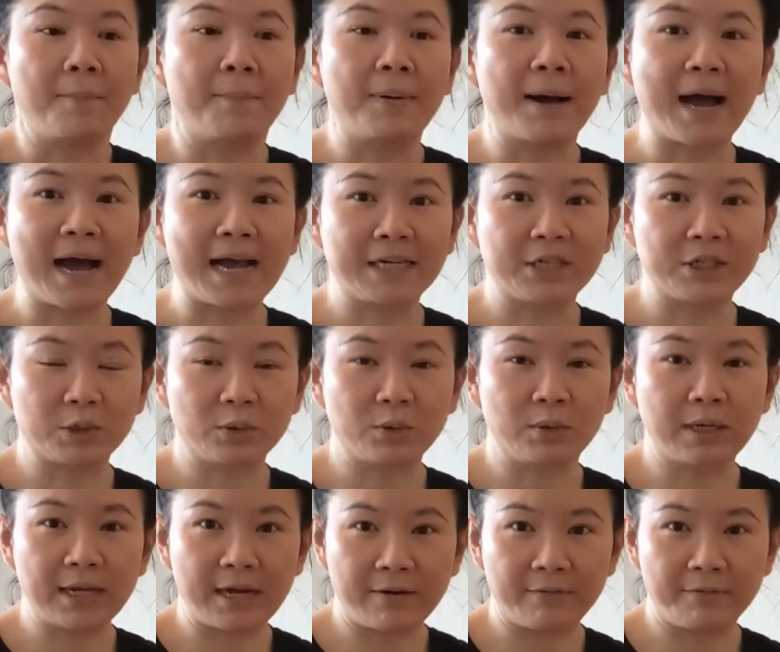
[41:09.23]
But I do
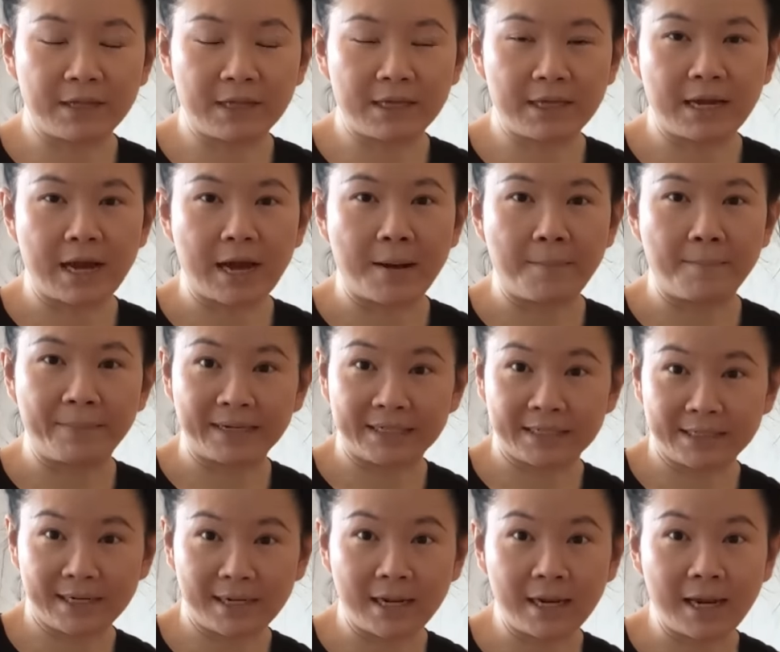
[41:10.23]
love the um,
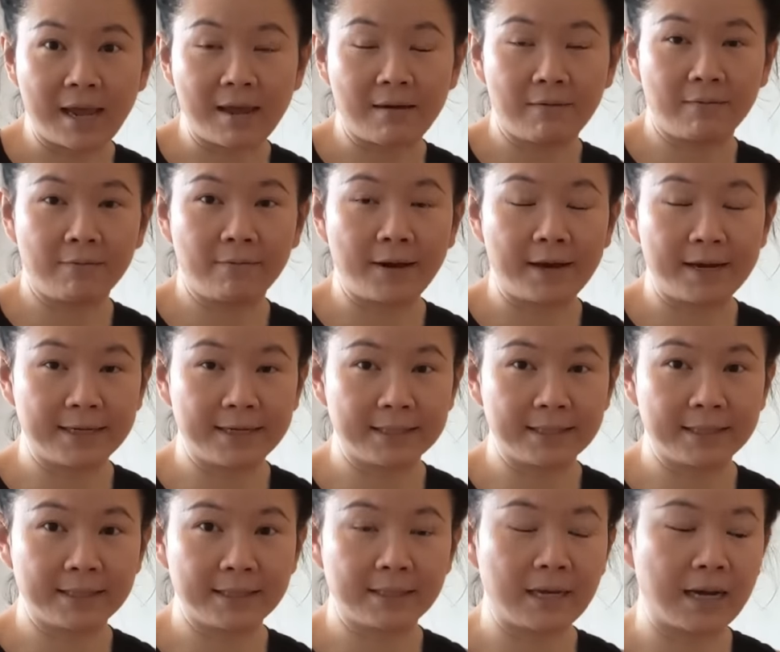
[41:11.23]
budgeting and
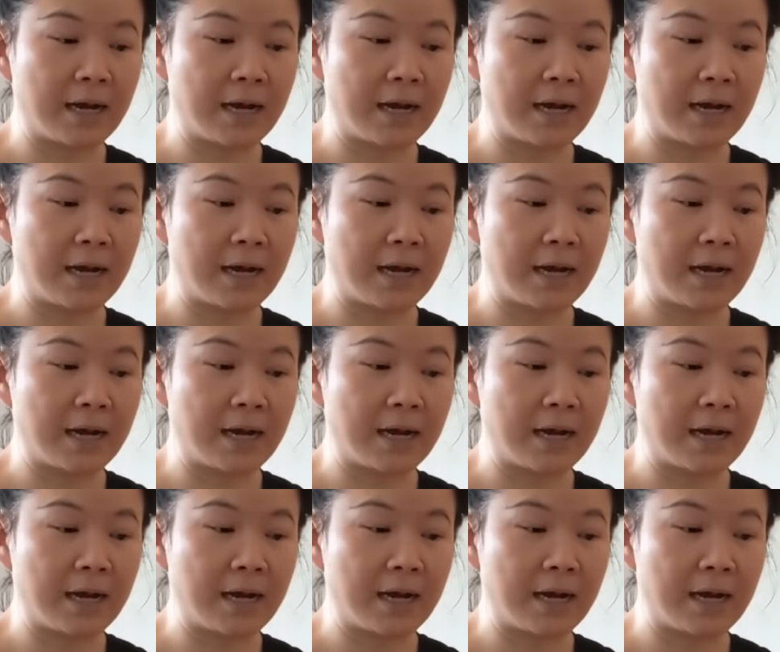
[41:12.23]
financing,